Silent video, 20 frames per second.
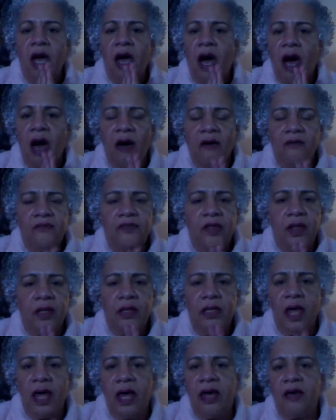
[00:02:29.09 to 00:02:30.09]
of the
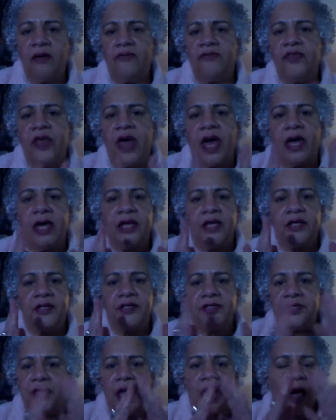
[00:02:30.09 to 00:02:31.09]
love that
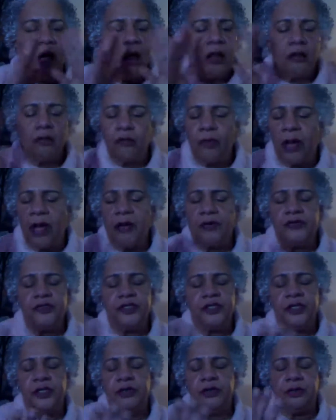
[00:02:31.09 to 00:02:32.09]
is all around
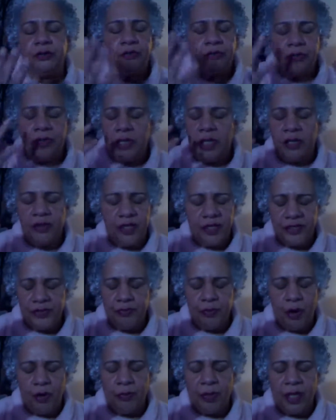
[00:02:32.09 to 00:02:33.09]
you in this
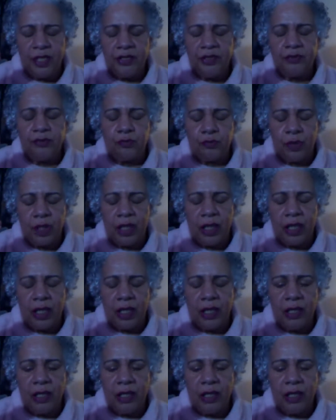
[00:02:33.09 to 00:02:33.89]
moment, really.